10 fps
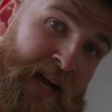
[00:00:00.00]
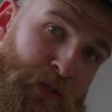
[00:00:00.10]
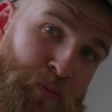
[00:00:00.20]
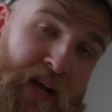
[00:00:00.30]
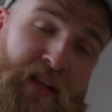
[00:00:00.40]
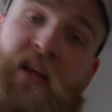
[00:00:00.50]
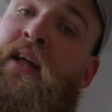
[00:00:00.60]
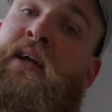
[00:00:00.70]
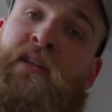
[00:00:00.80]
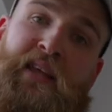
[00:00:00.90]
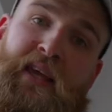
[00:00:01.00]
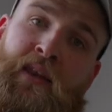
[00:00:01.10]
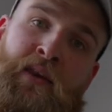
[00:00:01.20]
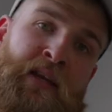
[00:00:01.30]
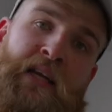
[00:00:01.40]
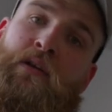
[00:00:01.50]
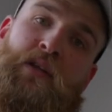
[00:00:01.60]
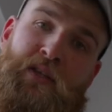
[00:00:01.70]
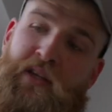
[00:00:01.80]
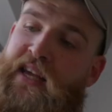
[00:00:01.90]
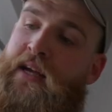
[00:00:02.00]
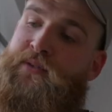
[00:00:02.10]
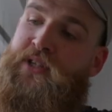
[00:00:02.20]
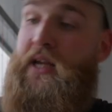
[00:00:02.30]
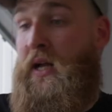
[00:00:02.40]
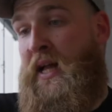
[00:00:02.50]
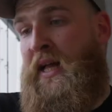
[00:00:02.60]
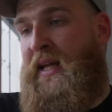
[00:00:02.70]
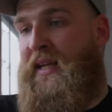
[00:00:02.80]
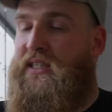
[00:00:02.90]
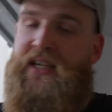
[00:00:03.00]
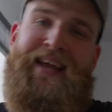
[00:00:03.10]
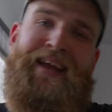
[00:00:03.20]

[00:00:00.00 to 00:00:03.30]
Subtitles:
X-Braid, the Nitlon DFC. It is an